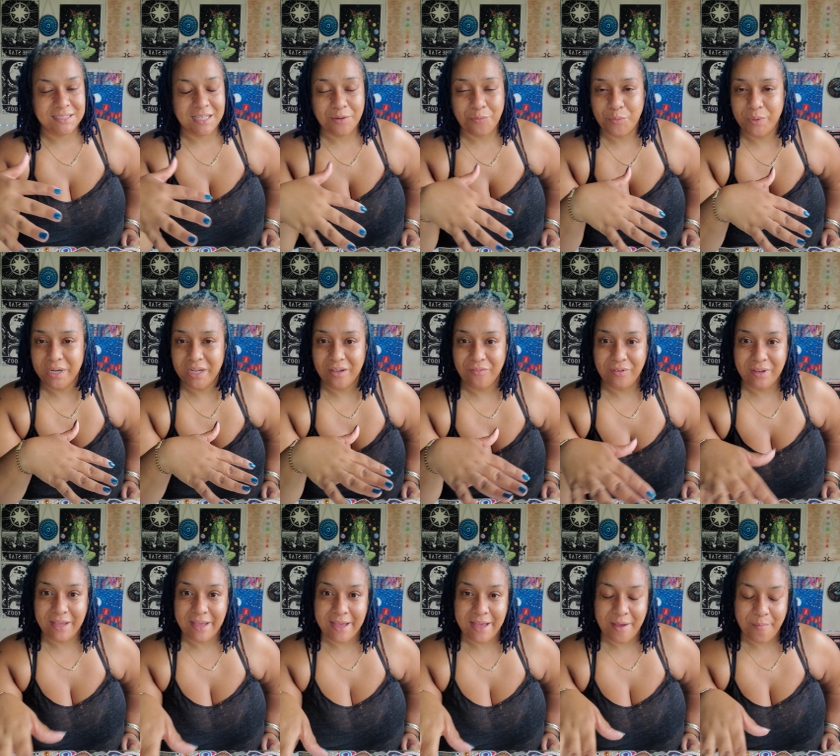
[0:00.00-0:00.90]
Like
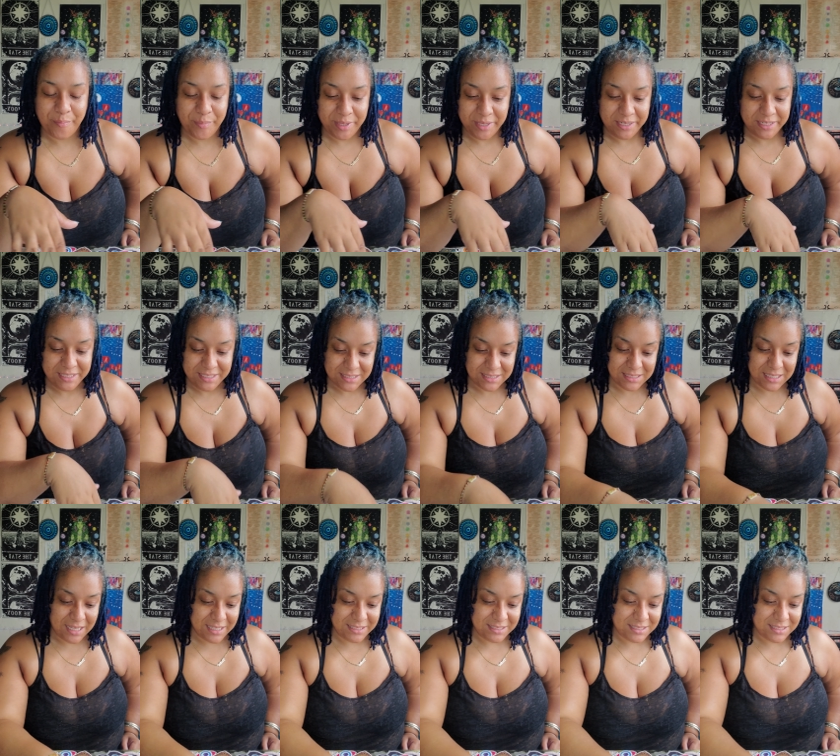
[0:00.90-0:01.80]
whatever happened, it's
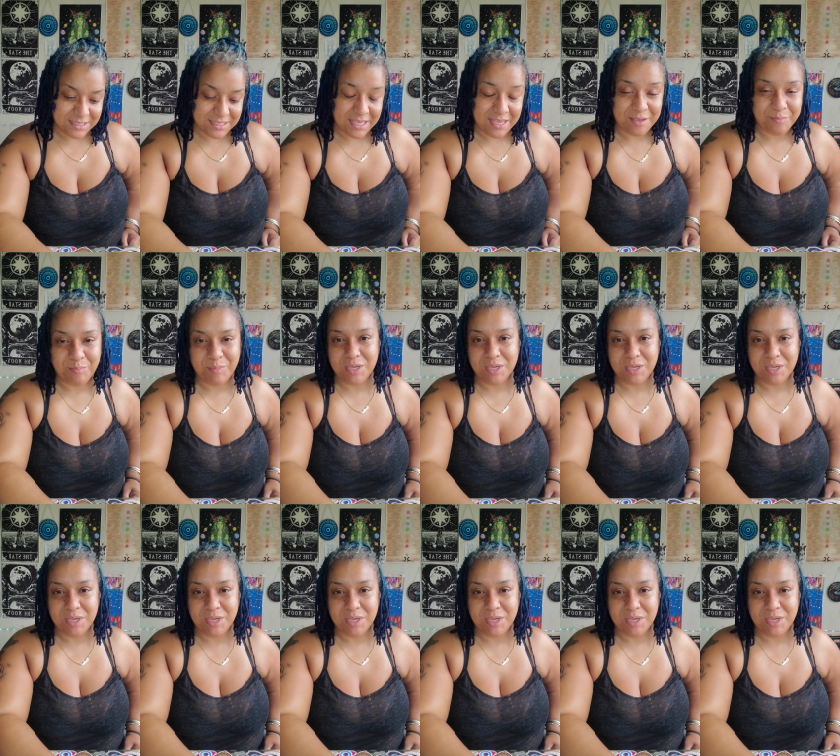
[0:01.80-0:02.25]
like to take